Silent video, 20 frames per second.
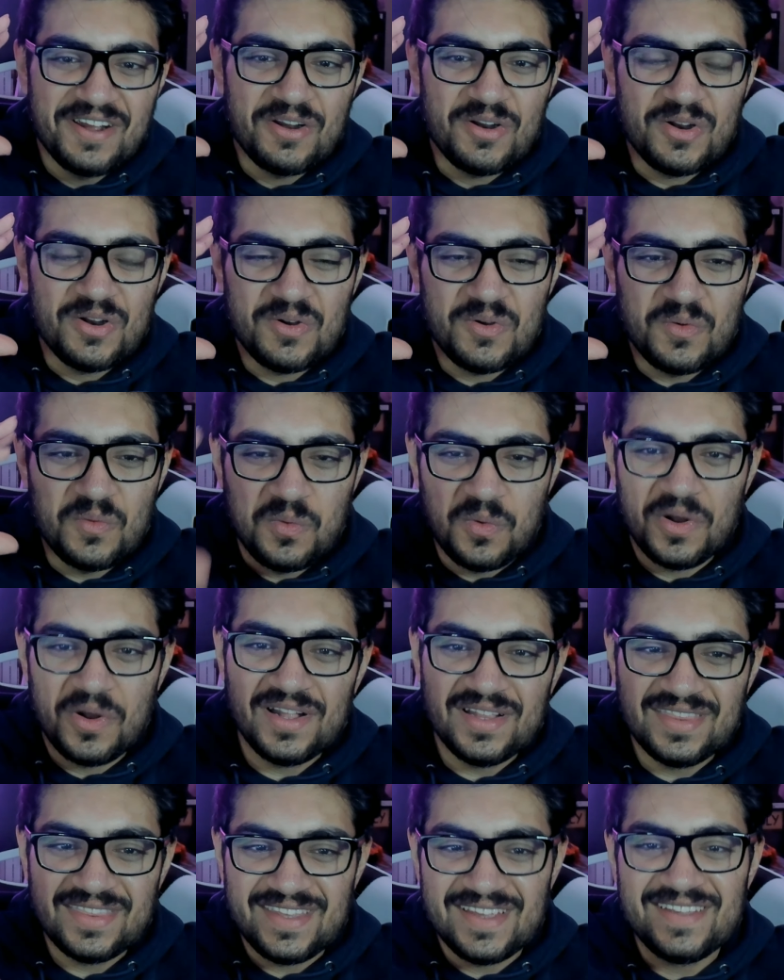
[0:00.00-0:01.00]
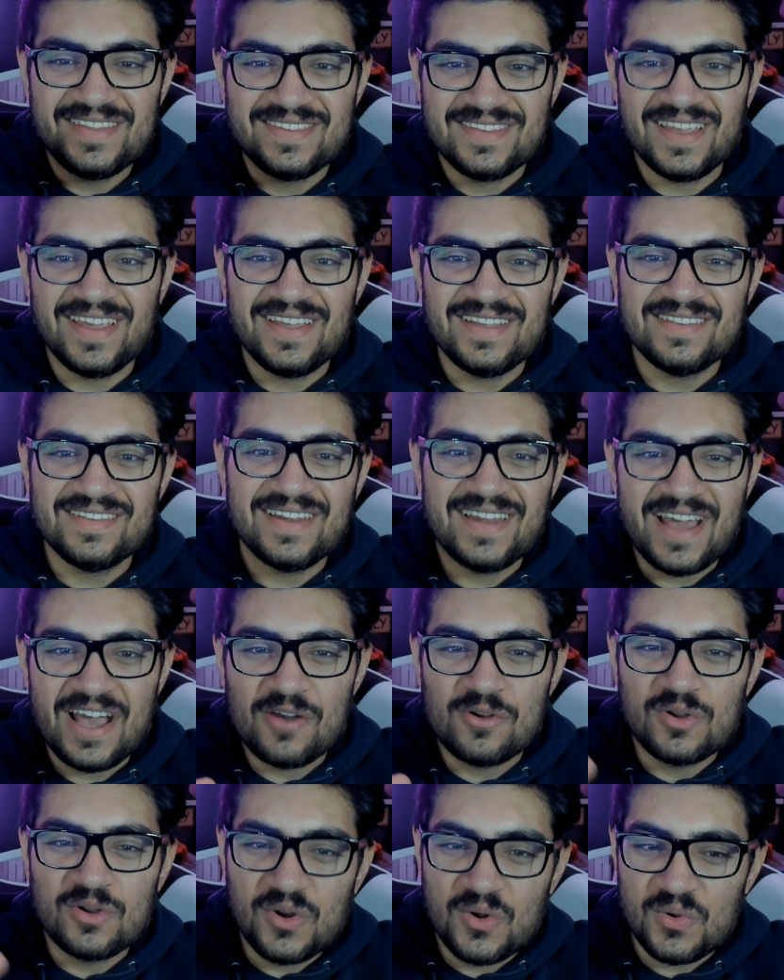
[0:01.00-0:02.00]
what this is and how
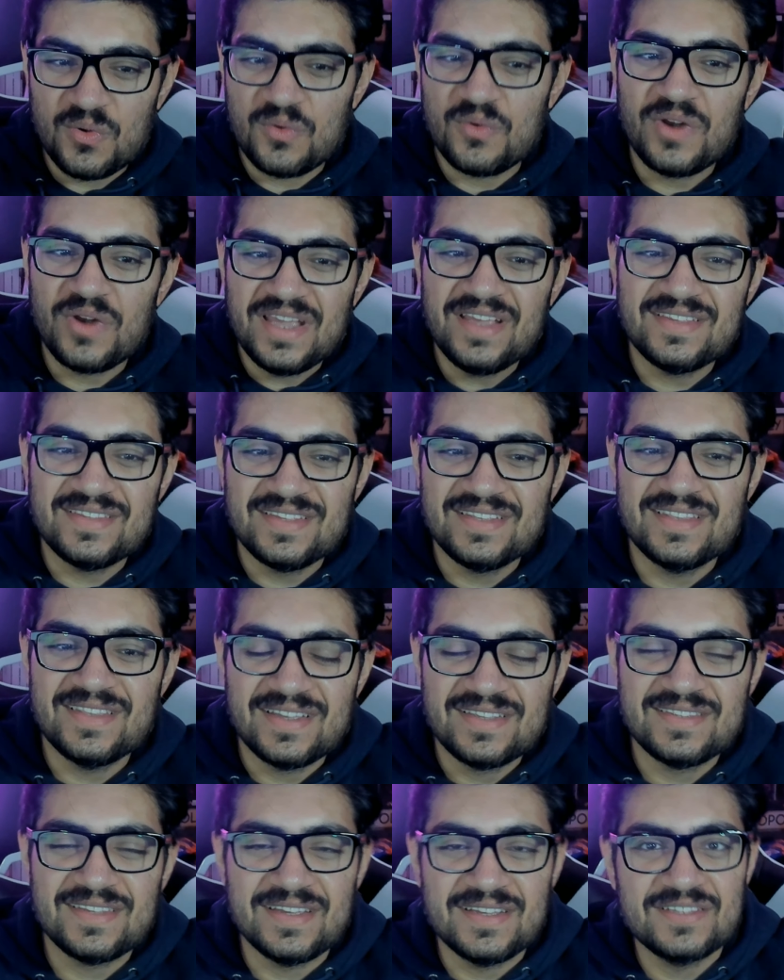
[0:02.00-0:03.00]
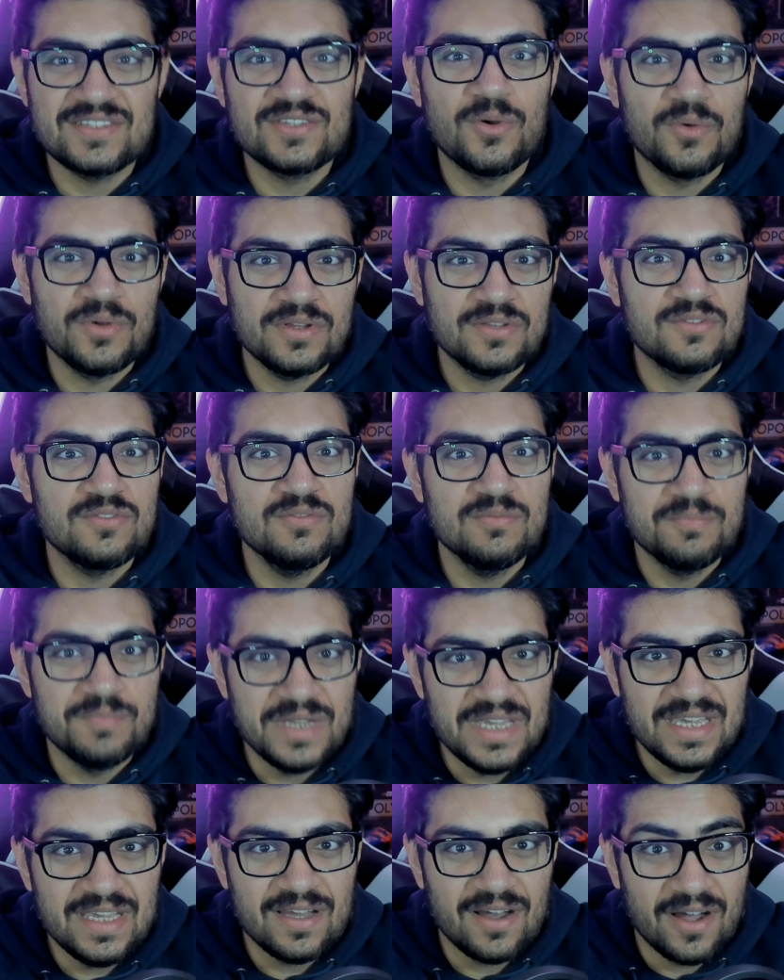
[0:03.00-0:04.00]
crazy this is going to
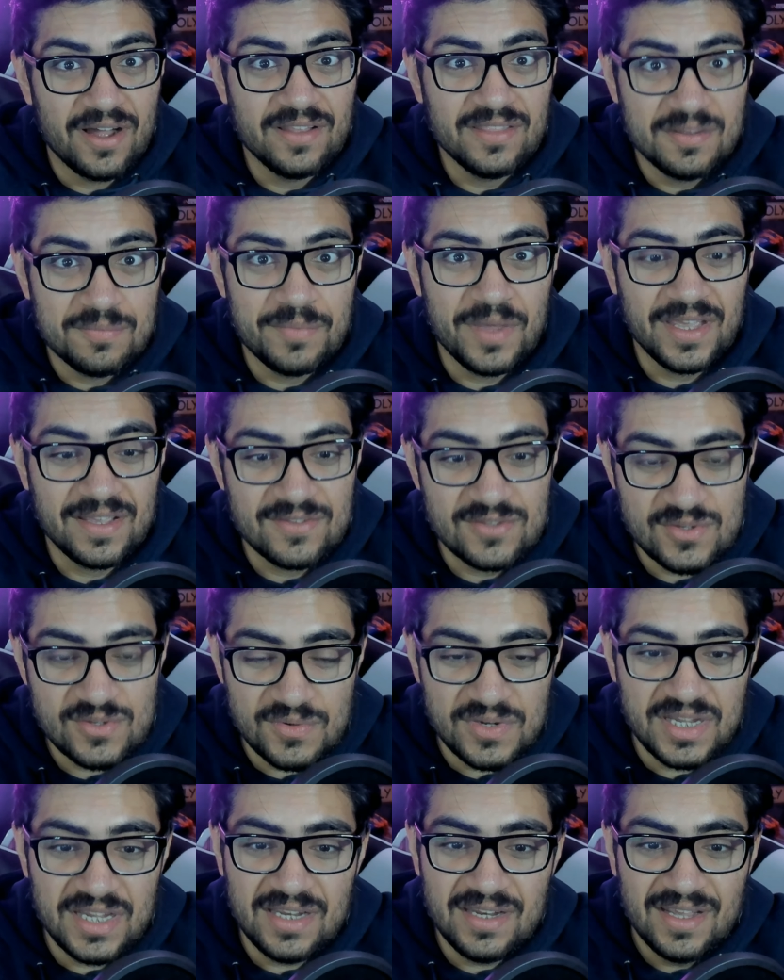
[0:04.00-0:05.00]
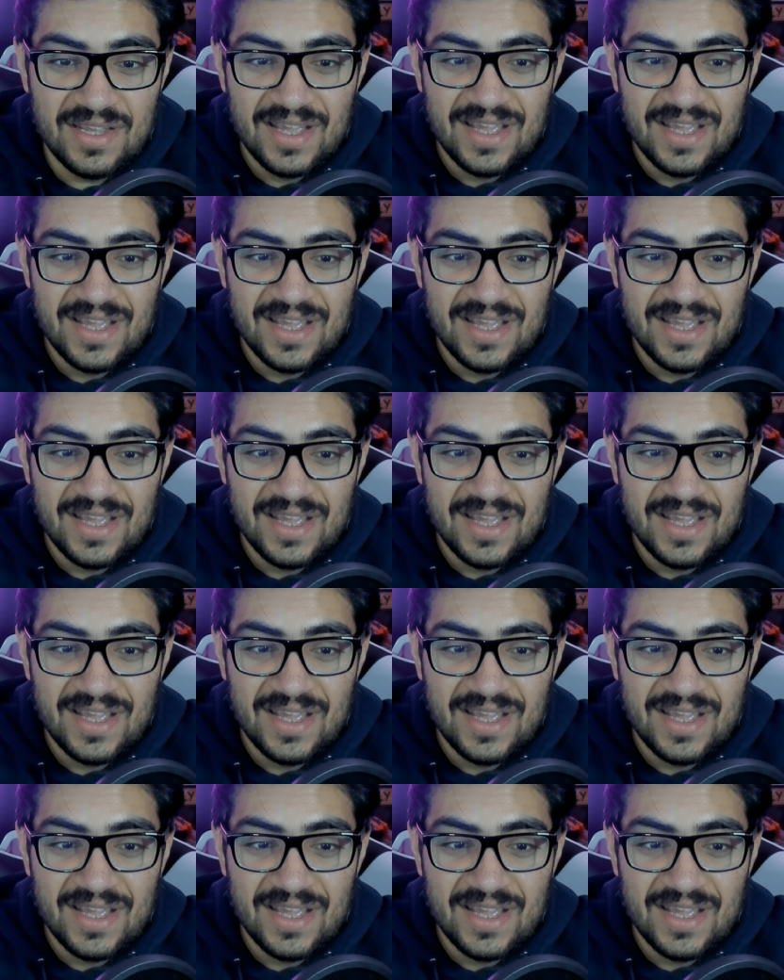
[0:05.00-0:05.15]
be on the big screen.